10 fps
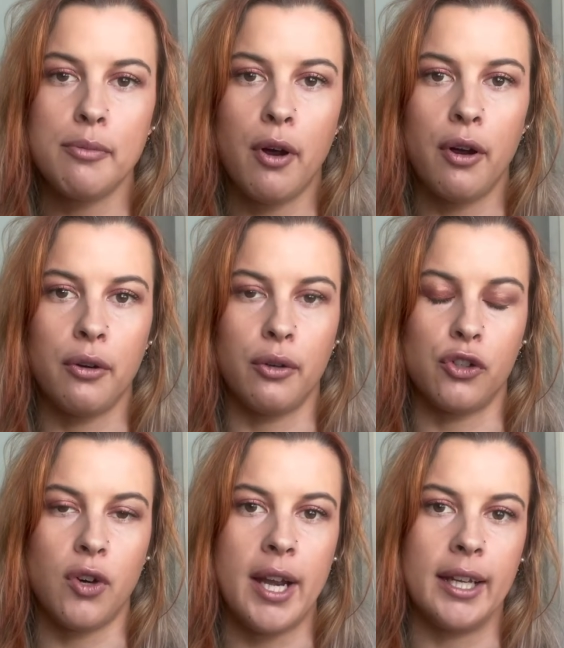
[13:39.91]
mode or you're
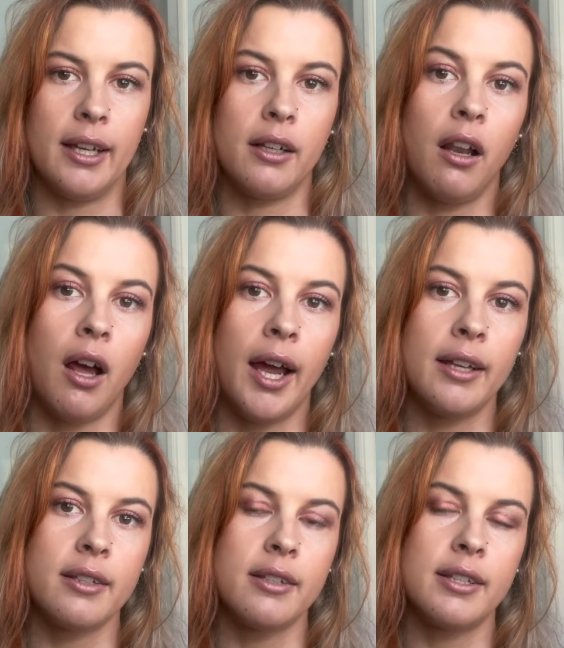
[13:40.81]
trying to get
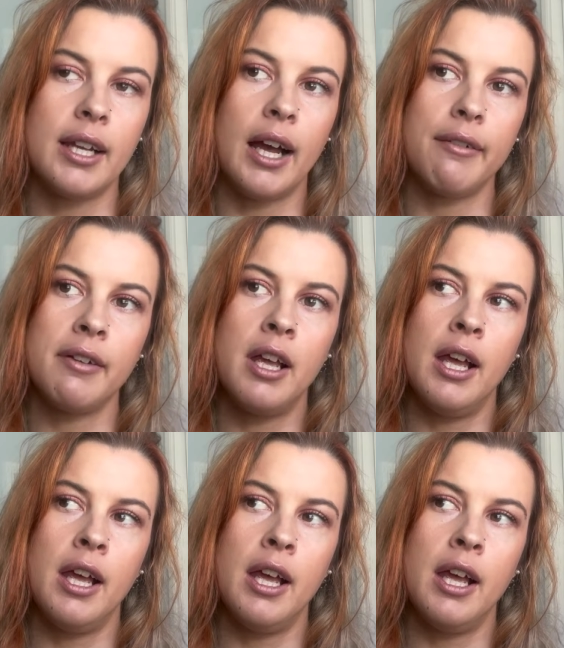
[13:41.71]
clients and stuff,